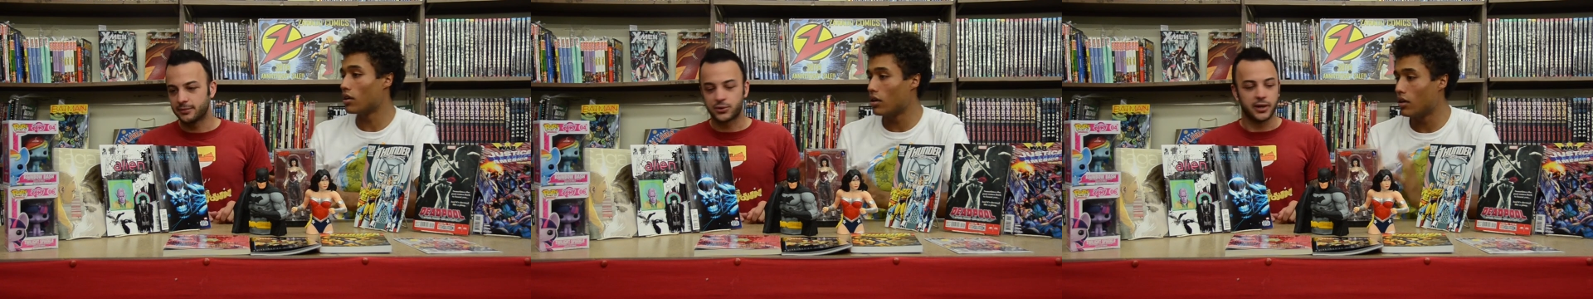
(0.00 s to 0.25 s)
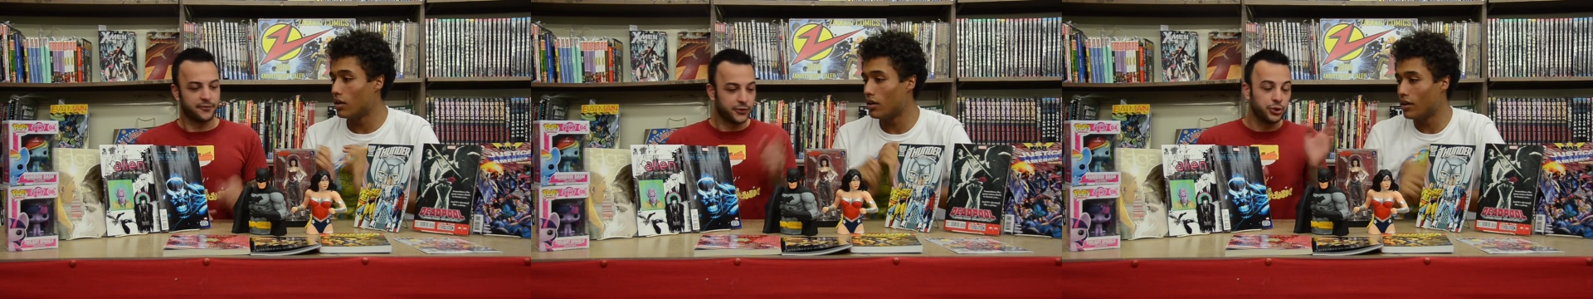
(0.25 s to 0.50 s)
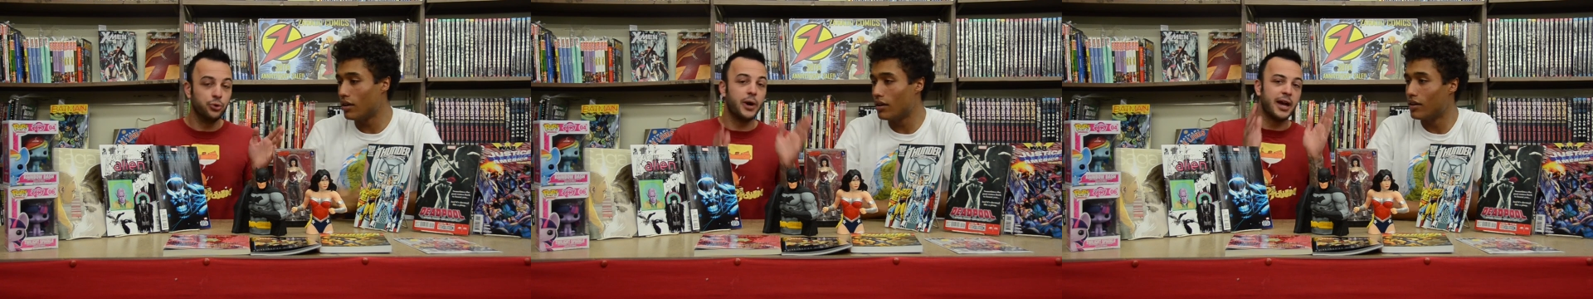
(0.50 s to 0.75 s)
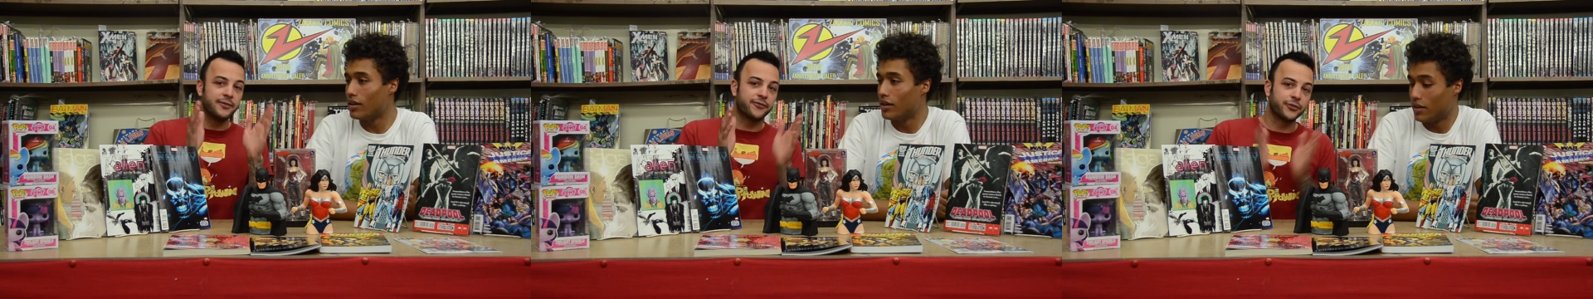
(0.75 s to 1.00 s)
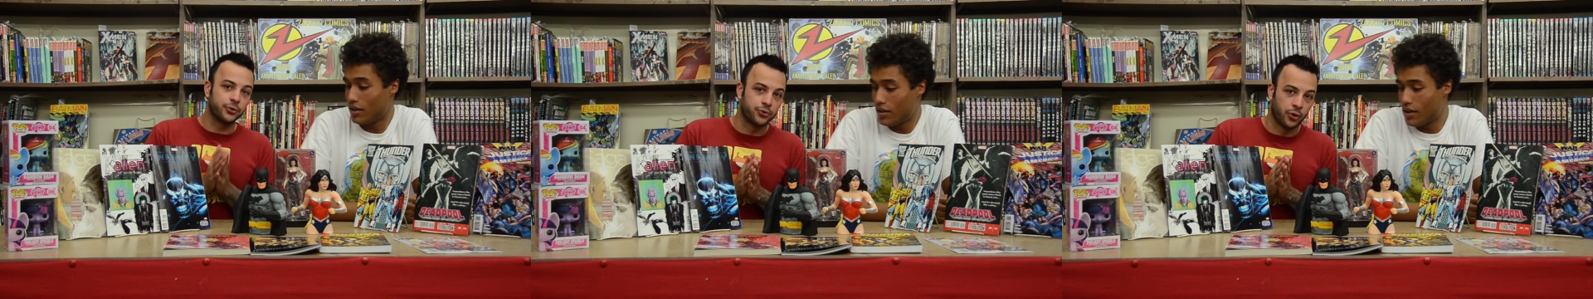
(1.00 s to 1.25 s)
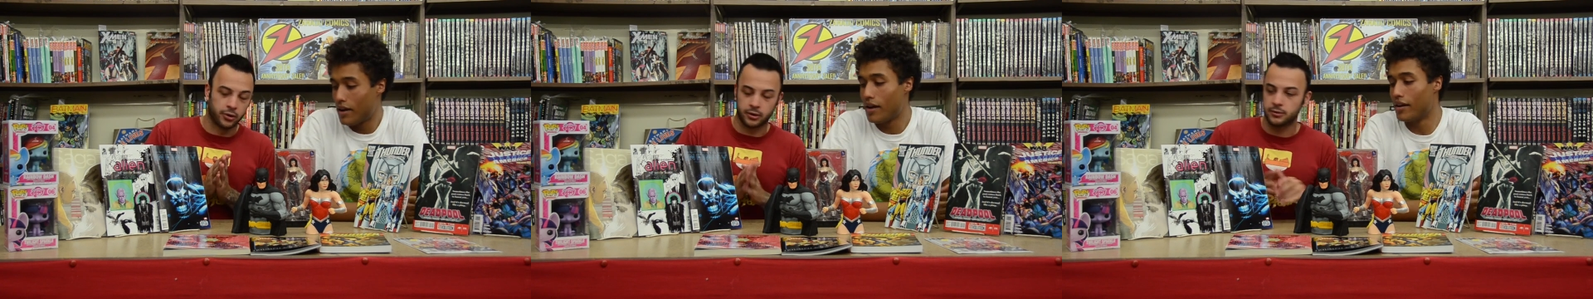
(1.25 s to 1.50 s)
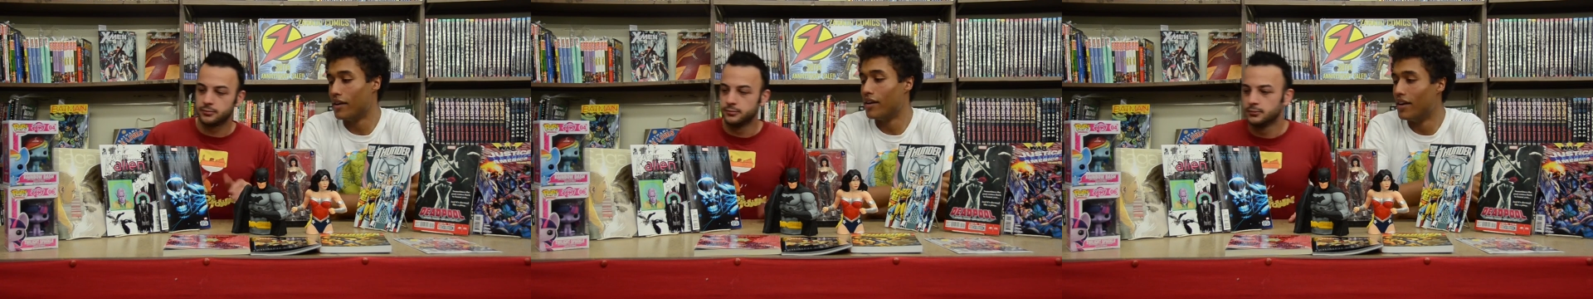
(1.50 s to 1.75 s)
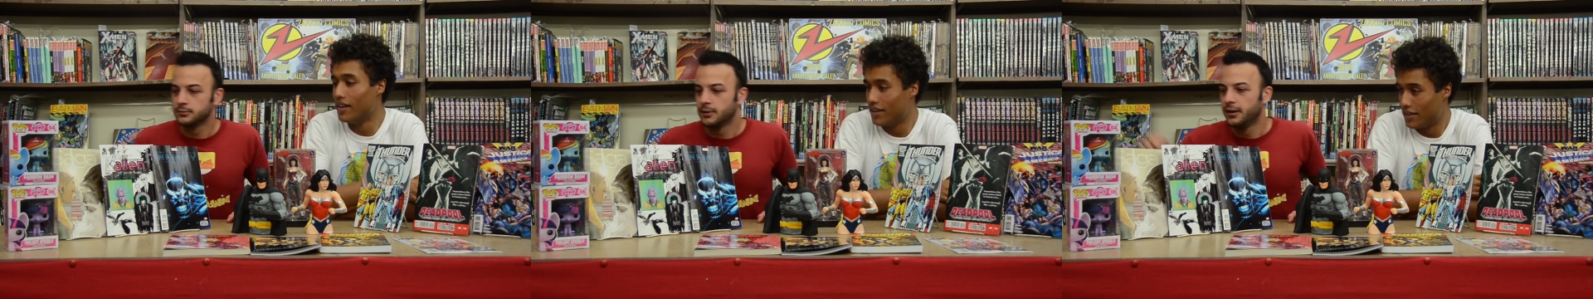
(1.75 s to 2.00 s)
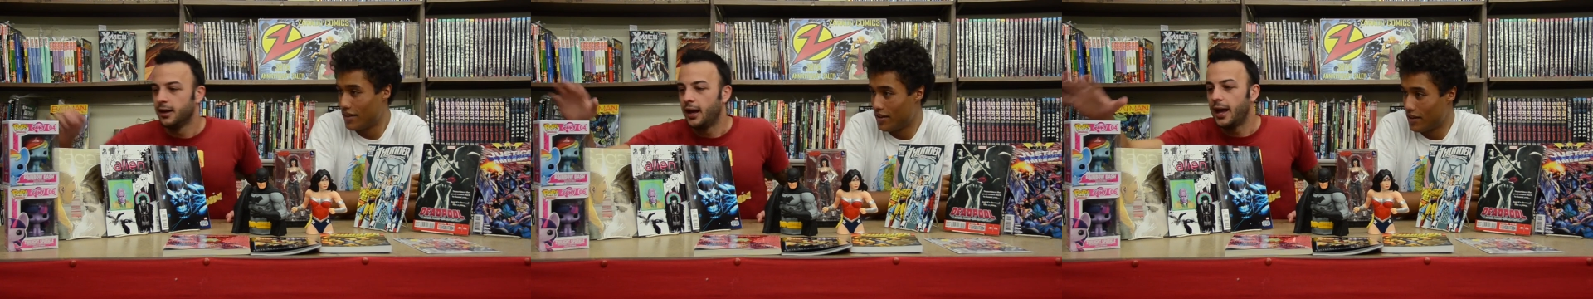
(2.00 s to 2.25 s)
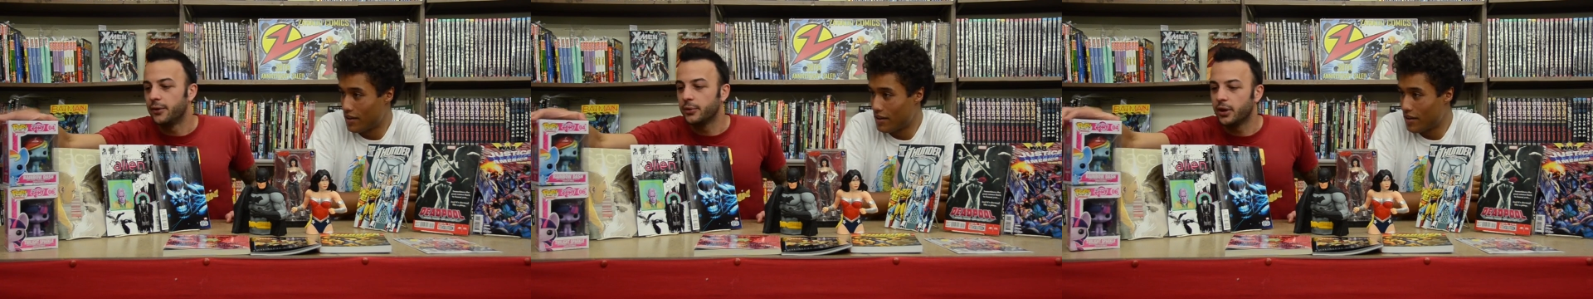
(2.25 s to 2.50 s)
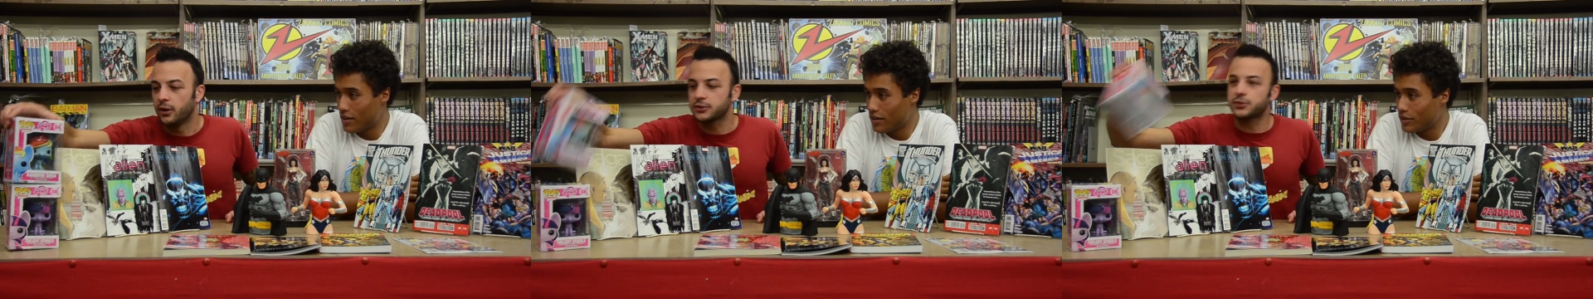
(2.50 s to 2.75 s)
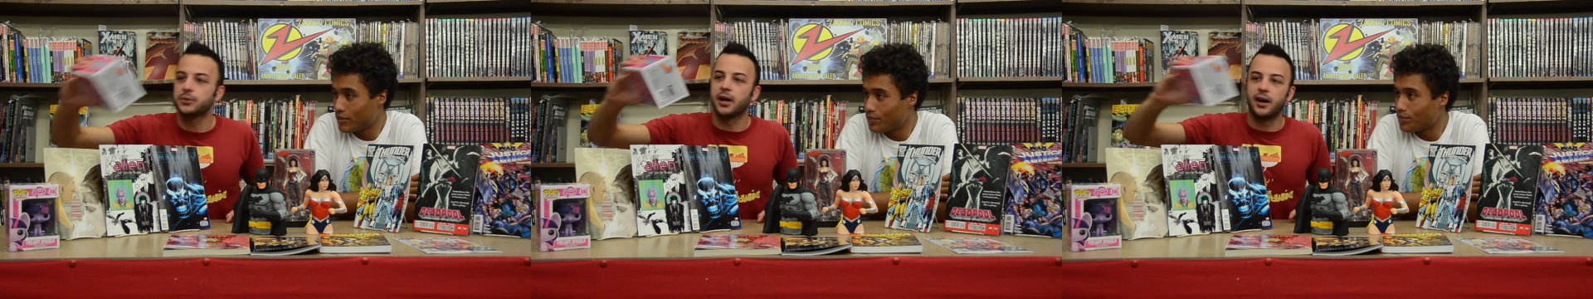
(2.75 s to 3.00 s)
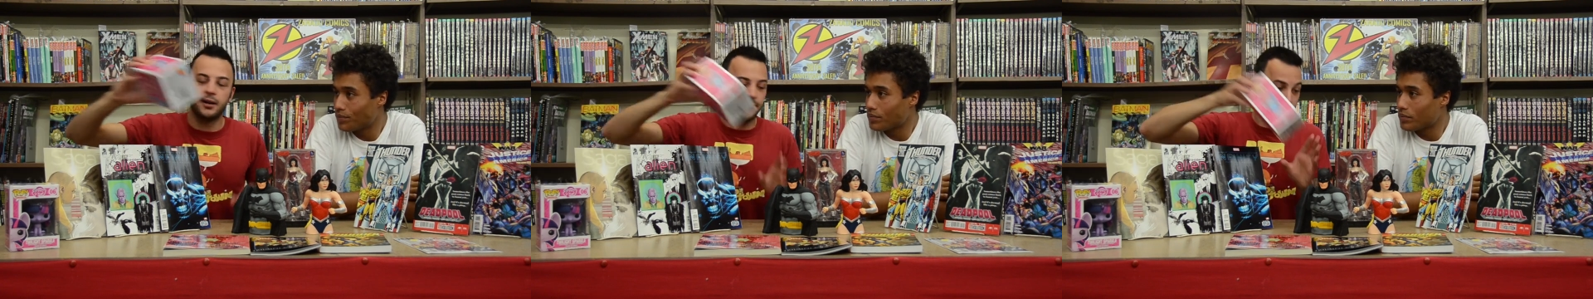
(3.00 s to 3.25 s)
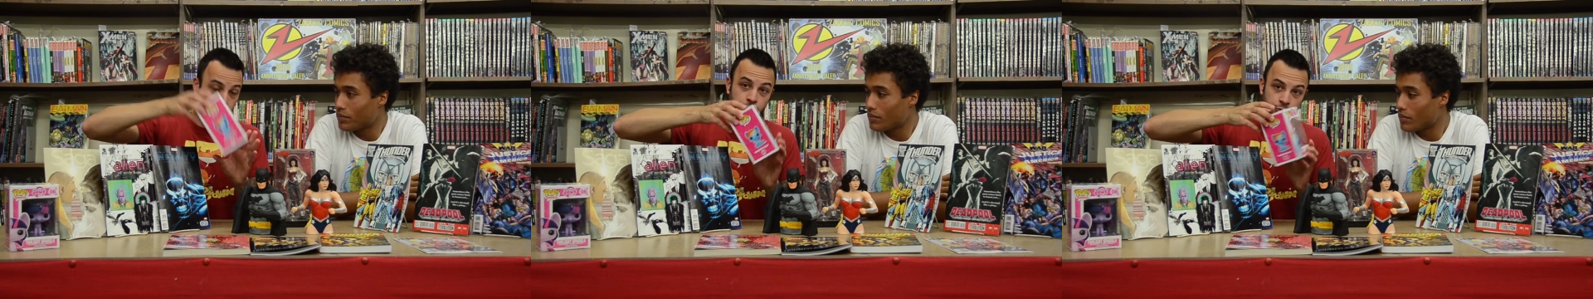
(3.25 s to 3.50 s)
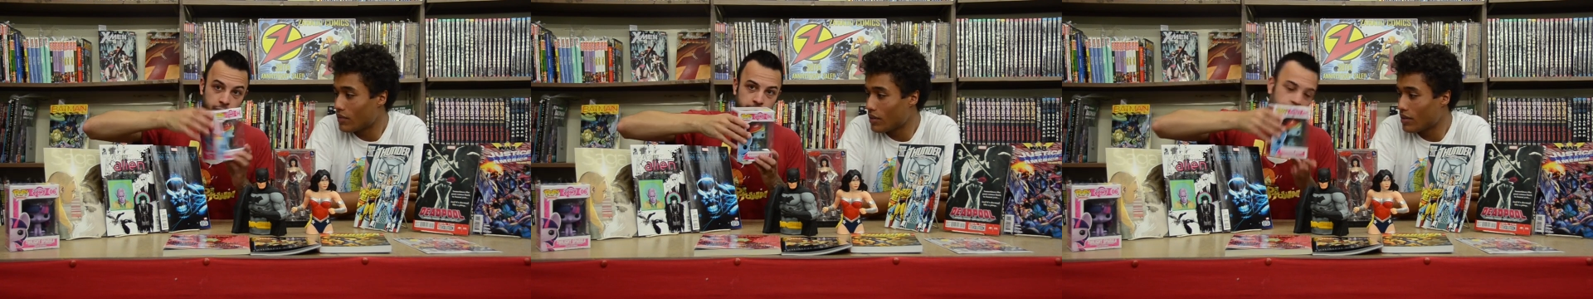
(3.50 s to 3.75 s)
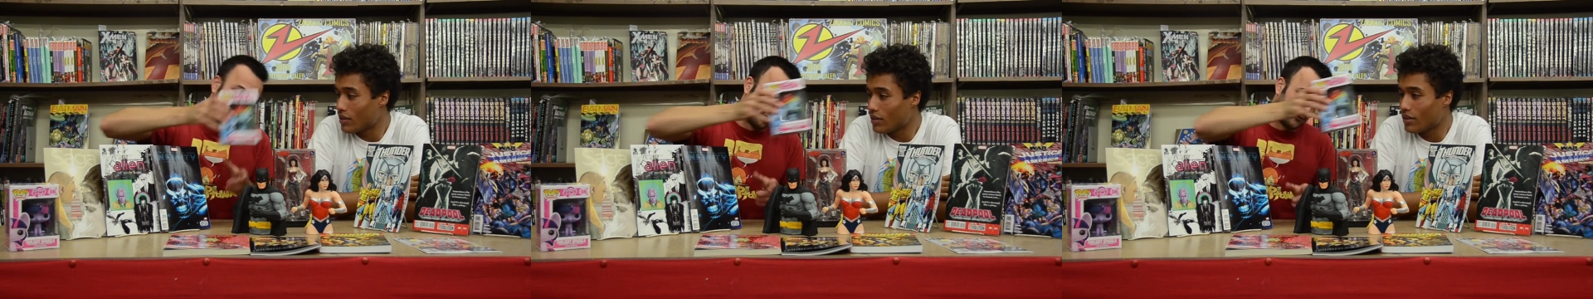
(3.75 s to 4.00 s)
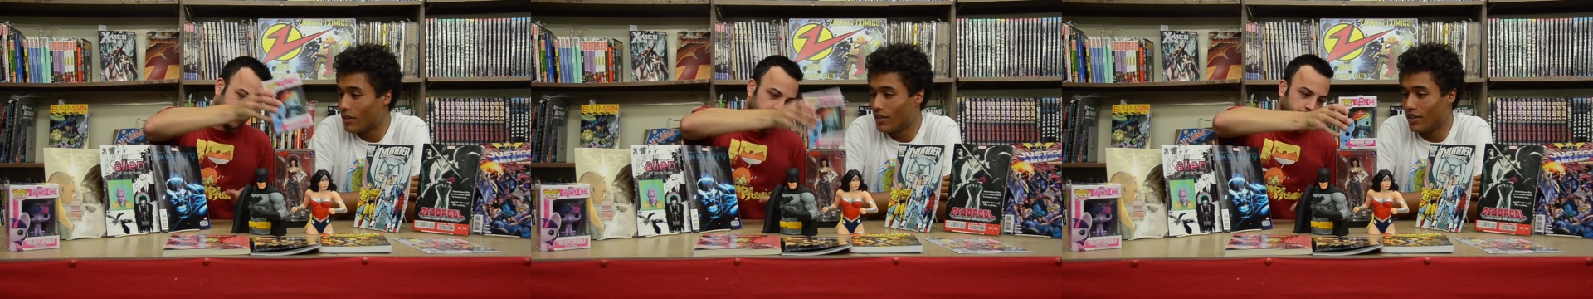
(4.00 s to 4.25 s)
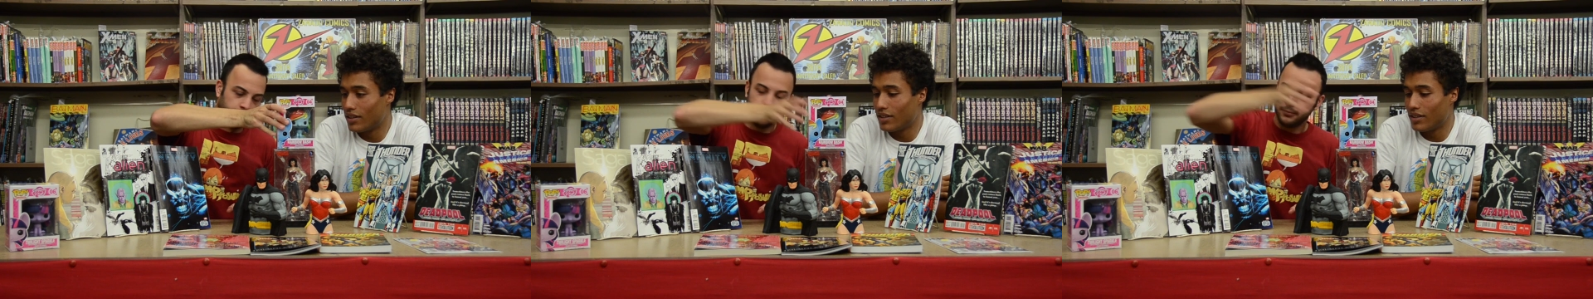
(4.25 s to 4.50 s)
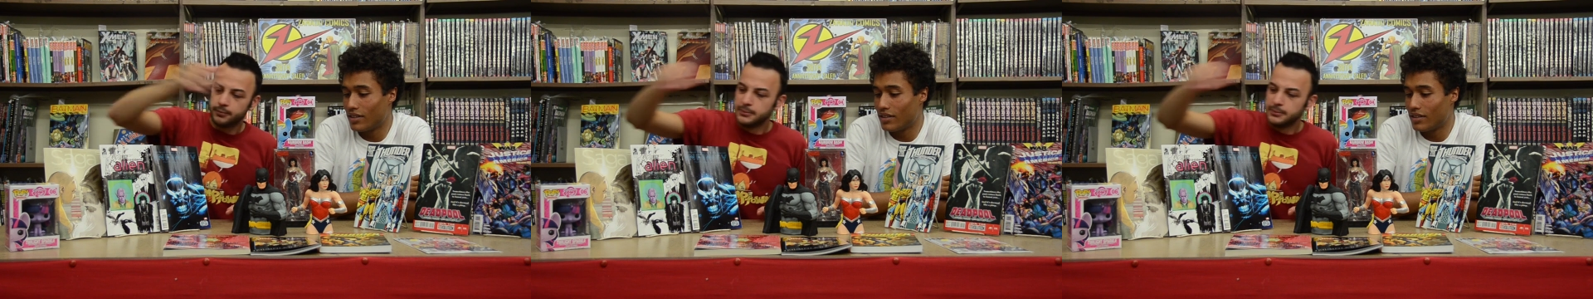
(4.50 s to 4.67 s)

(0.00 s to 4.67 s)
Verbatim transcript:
Speaker 1: That's right. For you and for your daughter. And we also got for your daughter or for you.